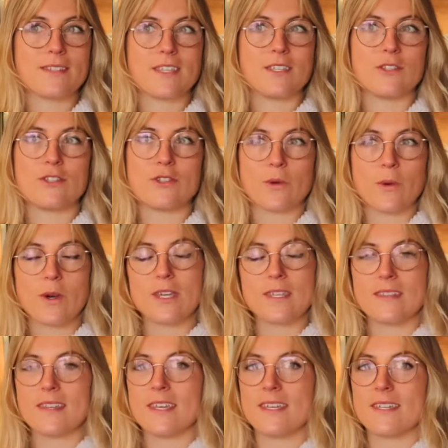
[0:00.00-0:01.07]
enjoyed
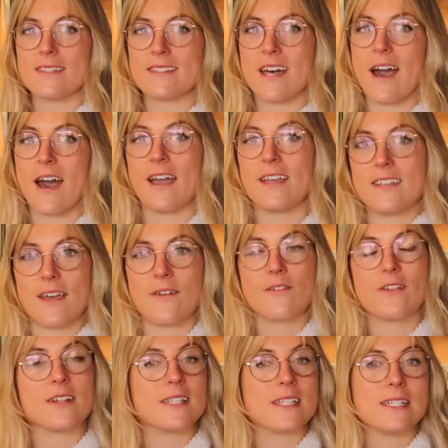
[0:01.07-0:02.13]
this. I
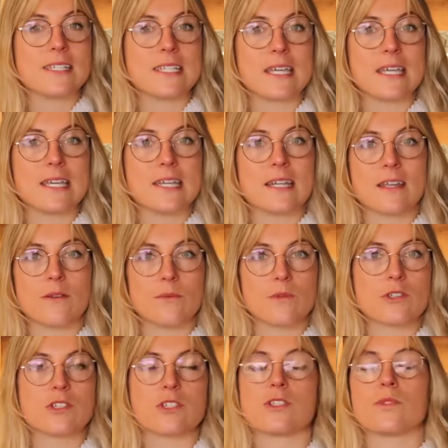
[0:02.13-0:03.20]
definitely did, and
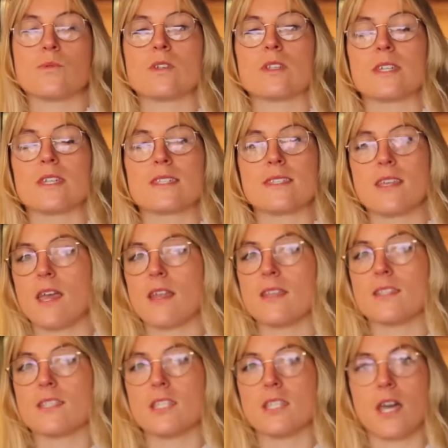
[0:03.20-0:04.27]
was just really excited
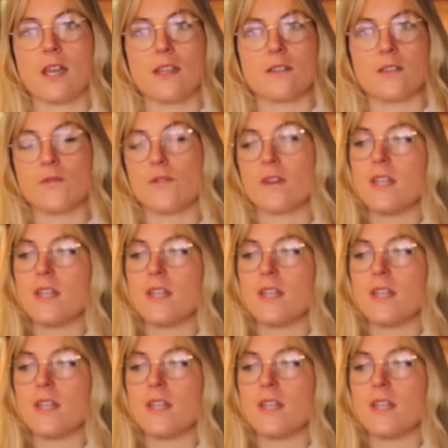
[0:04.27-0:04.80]
to kind of